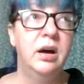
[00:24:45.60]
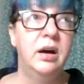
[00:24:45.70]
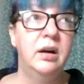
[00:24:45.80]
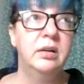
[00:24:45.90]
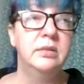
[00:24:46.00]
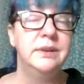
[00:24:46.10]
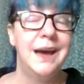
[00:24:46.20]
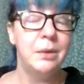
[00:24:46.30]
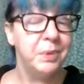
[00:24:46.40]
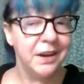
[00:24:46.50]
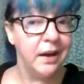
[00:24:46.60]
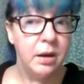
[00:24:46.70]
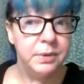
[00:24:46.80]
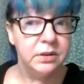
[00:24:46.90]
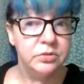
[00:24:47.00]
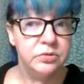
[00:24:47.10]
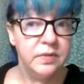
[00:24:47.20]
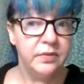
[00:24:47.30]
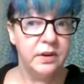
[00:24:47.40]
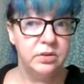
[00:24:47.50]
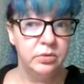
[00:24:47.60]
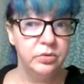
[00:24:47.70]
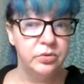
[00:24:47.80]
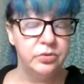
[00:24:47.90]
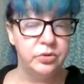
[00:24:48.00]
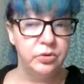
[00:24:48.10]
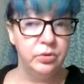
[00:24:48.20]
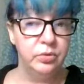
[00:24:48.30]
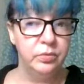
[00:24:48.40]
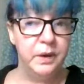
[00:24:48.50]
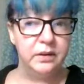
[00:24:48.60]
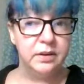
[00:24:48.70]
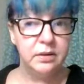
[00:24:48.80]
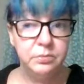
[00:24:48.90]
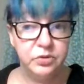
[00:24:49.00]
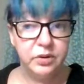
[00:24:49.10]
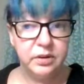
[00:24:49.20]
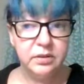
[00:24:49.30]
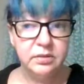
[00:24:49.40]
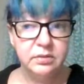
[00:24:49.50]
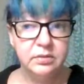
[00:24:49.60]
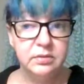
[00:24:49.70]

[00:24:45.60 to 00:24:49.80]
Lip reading: Napa cabbage that they use to make kimchi.